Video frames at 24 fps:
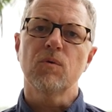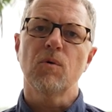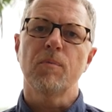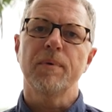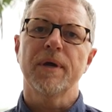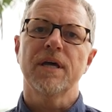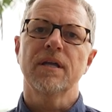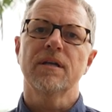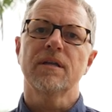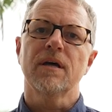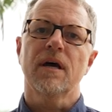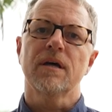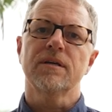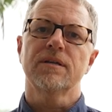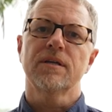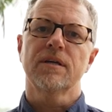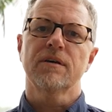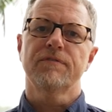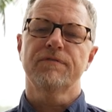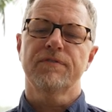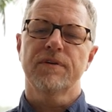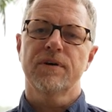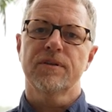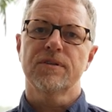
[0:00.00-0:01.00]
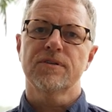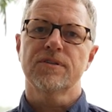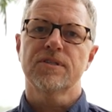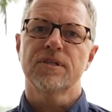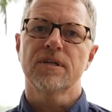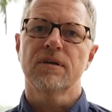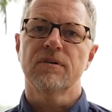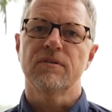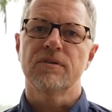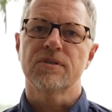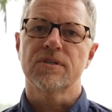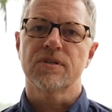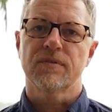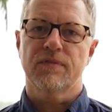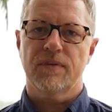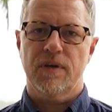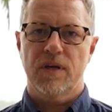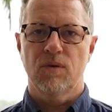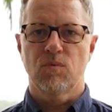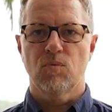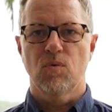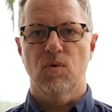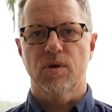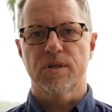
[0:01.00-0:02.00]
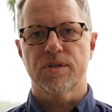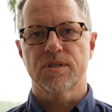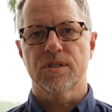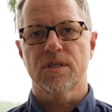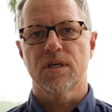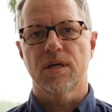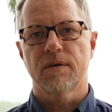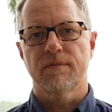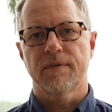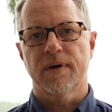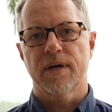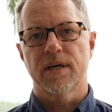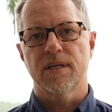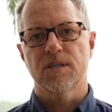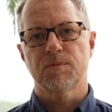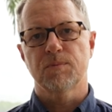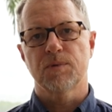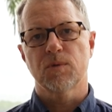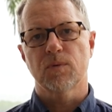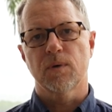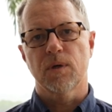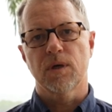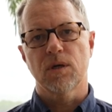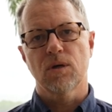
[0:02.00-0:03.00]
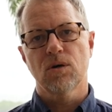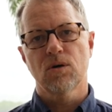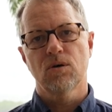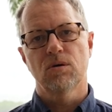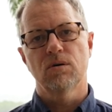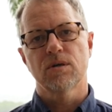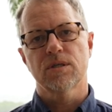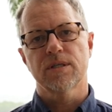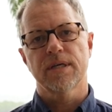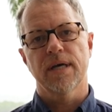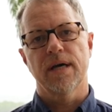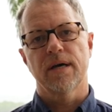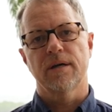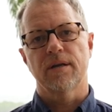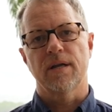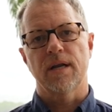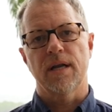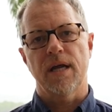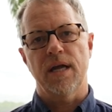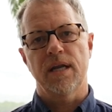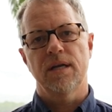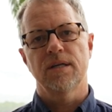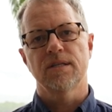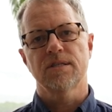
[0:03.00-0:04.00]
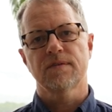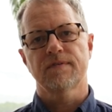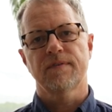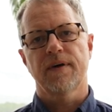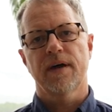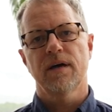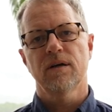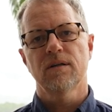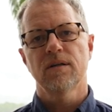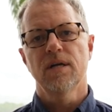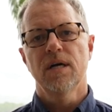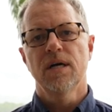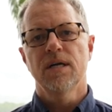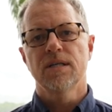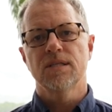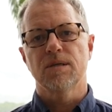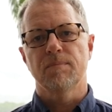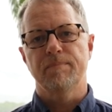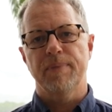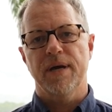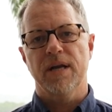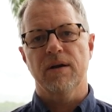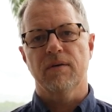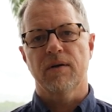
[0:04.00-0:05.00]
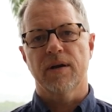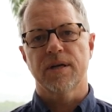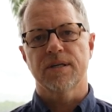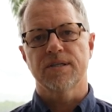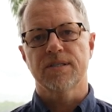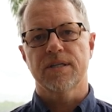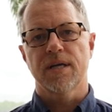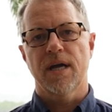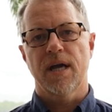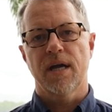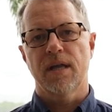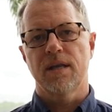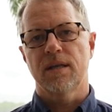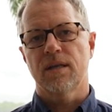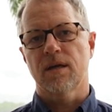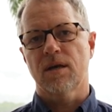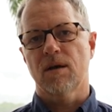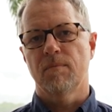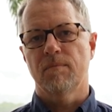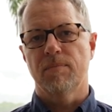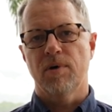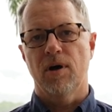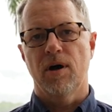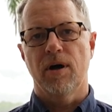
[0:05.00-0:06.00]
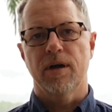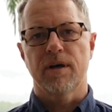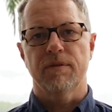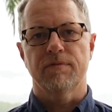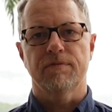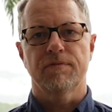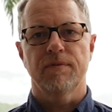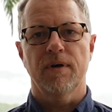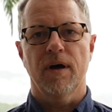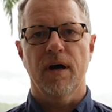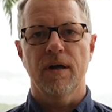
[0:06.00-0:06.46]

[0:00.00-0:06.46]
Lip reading: we'll be conducting a further series of in-water surveys between Cooktown and Innisfail to better understand the combined